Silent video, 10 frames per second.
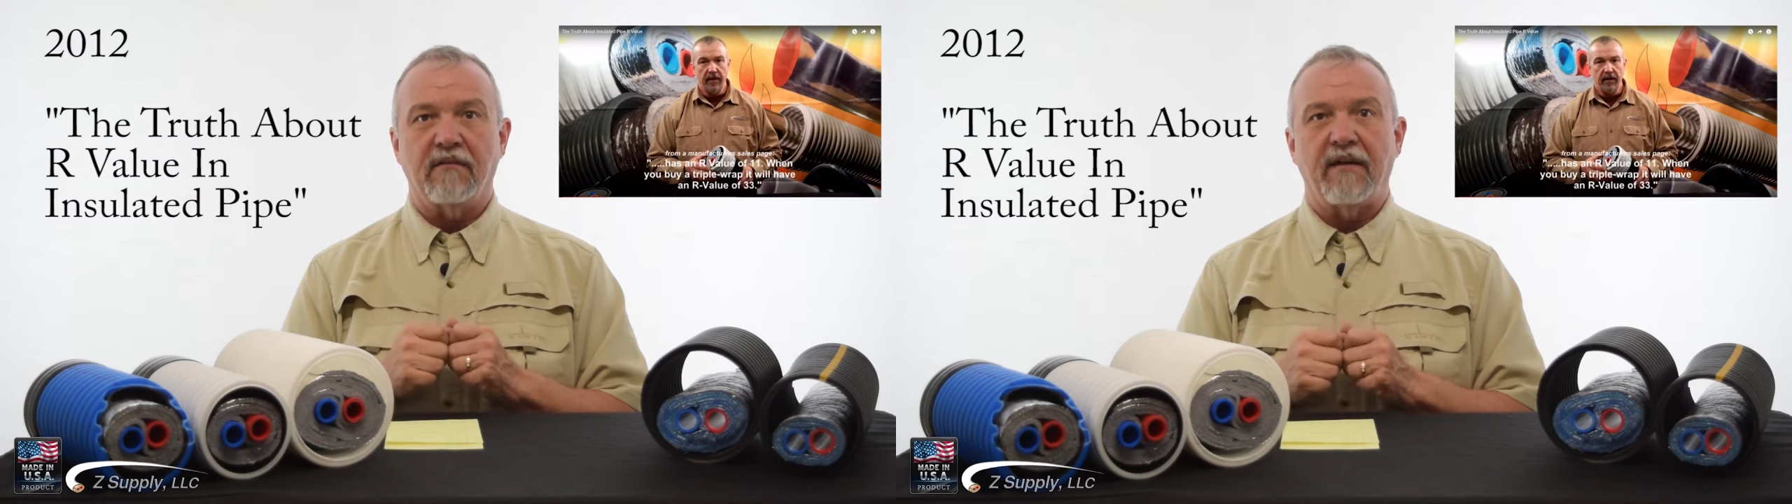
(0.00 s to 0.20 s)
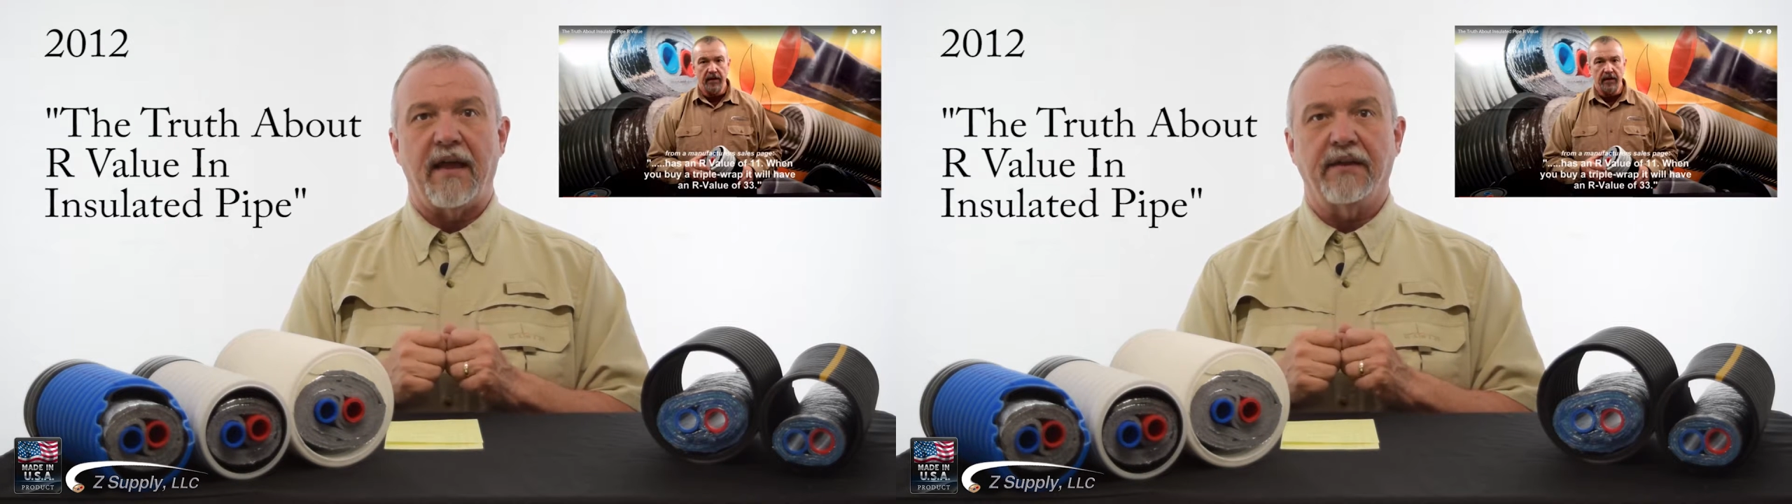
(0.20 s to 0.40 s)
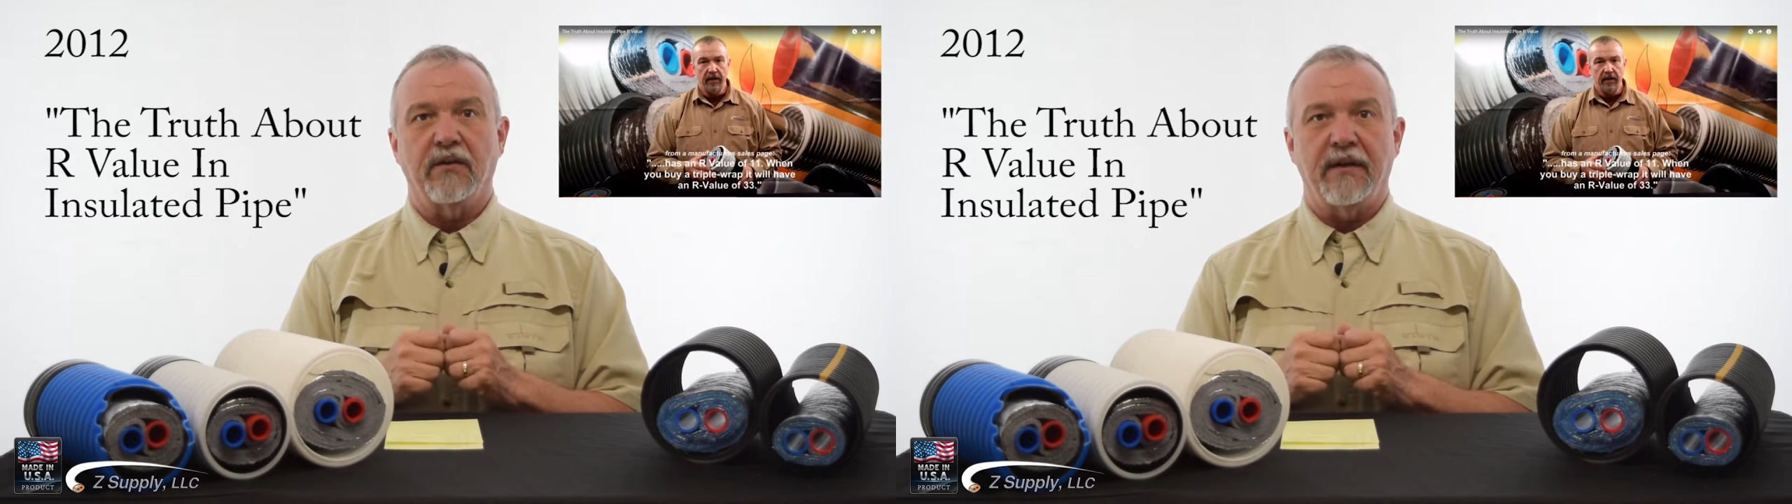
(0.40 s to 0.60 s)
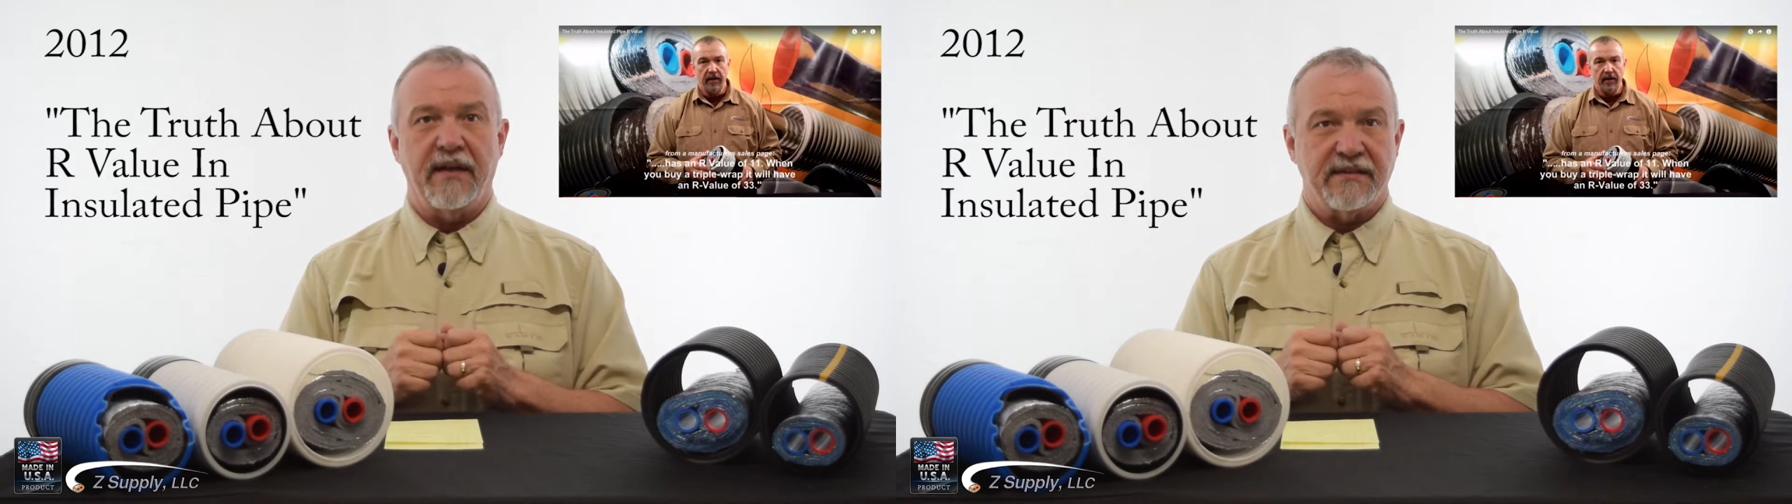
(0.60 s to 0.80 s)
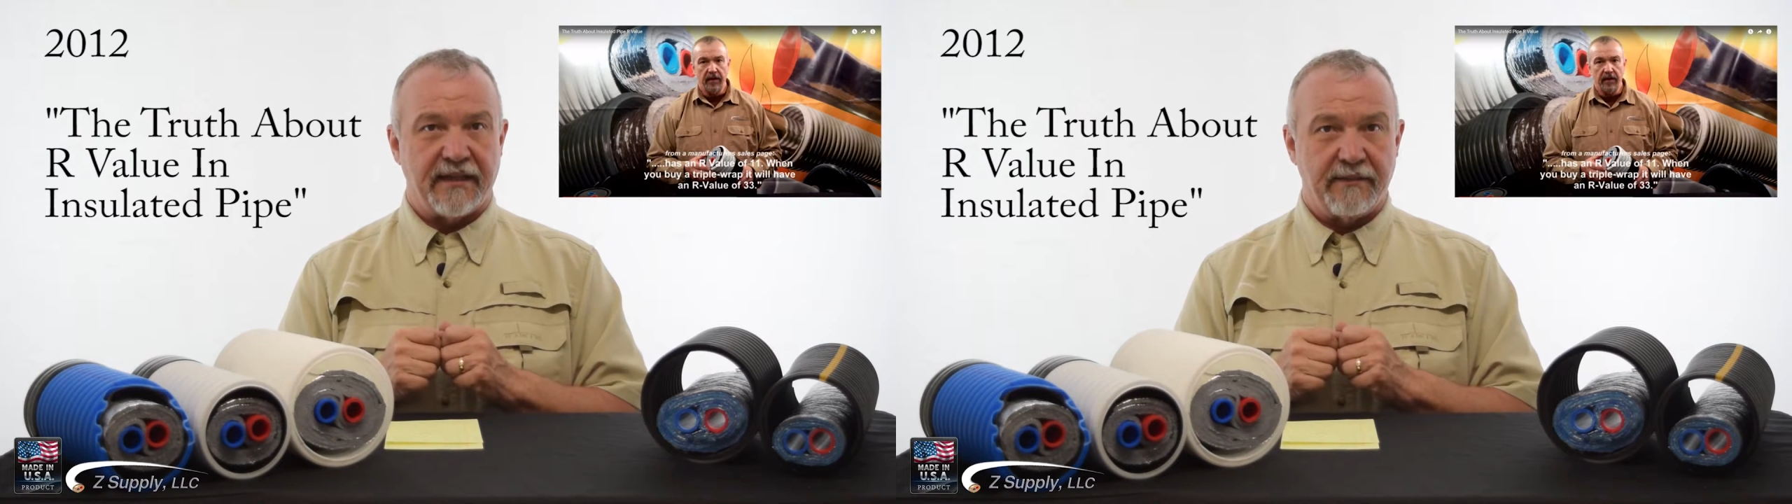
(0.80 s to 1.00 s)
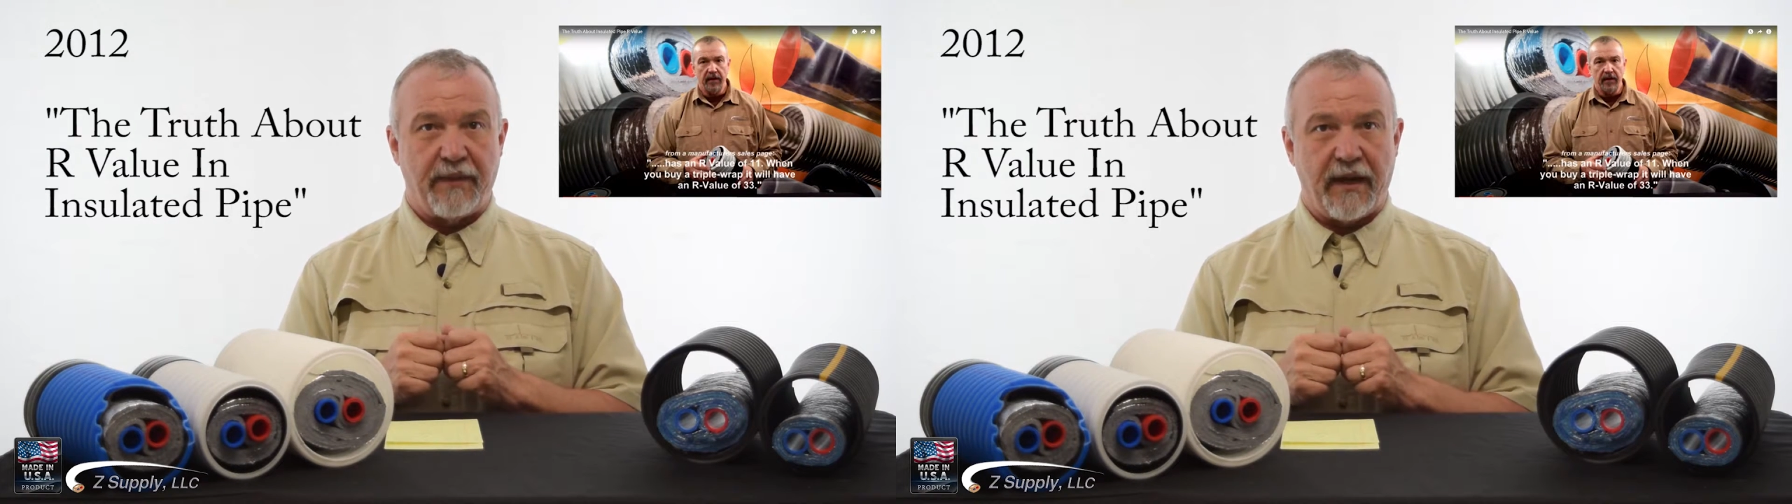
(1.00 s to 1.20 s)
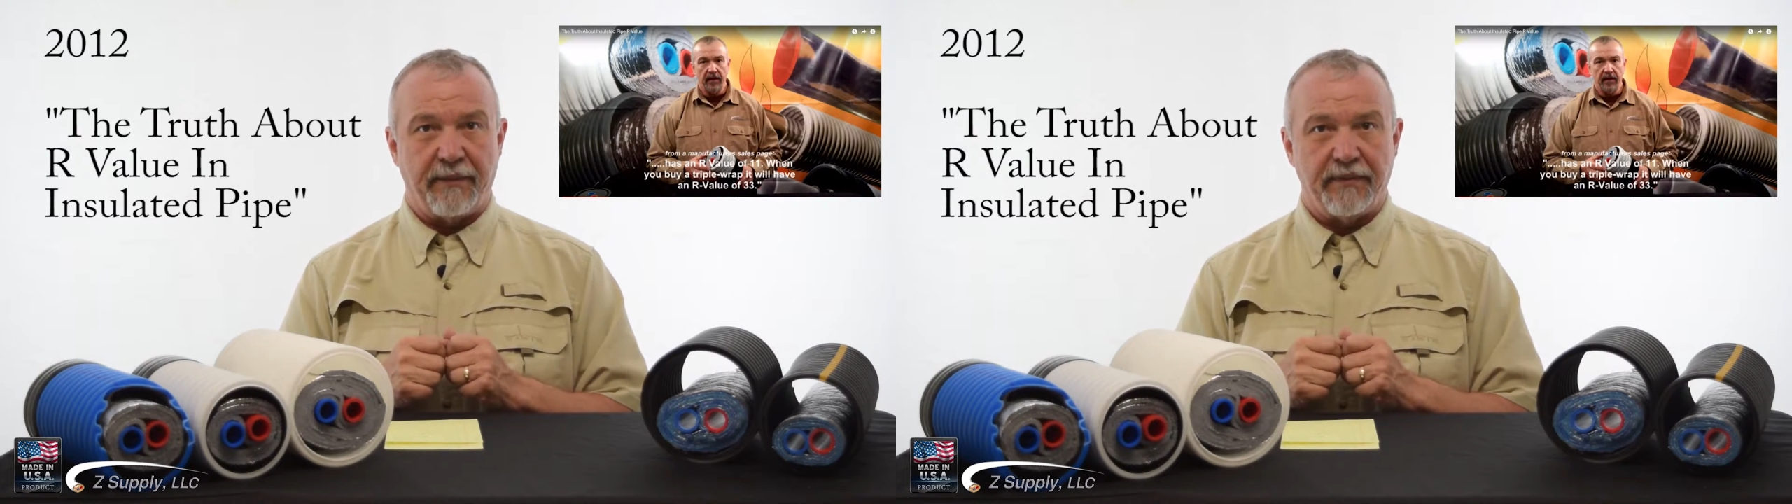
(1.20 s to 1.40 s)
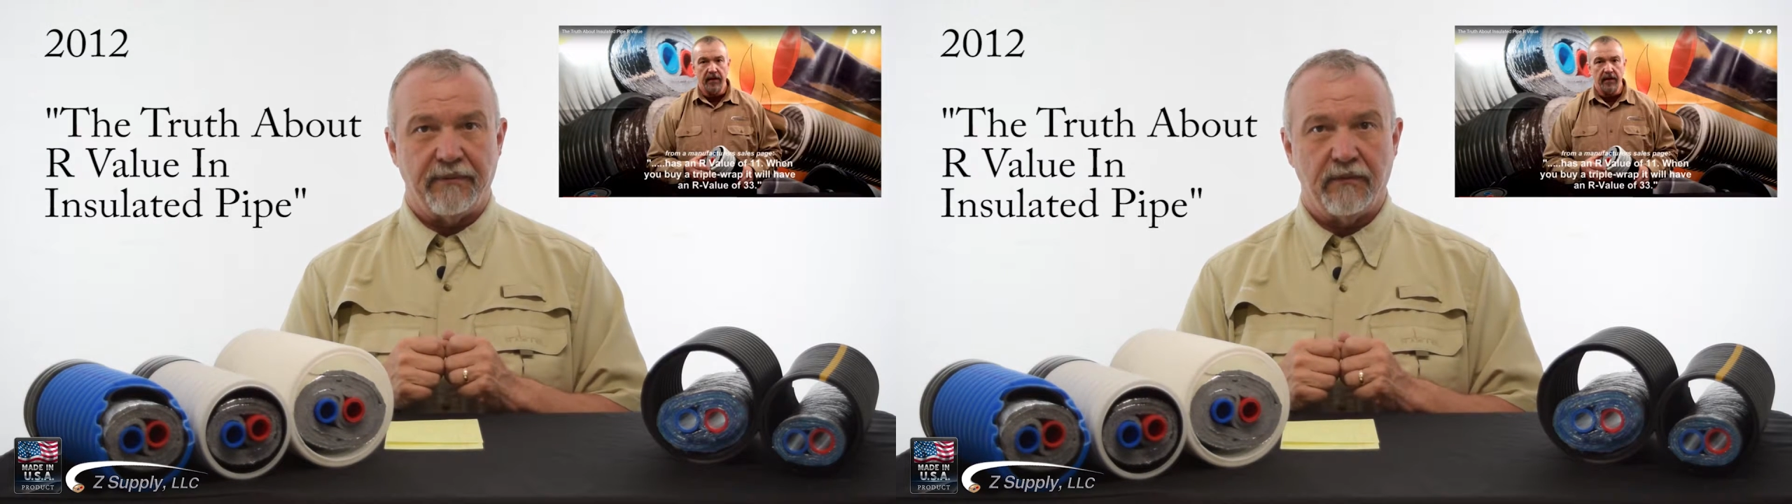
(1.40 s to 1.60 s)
Value in Insulated Pipe,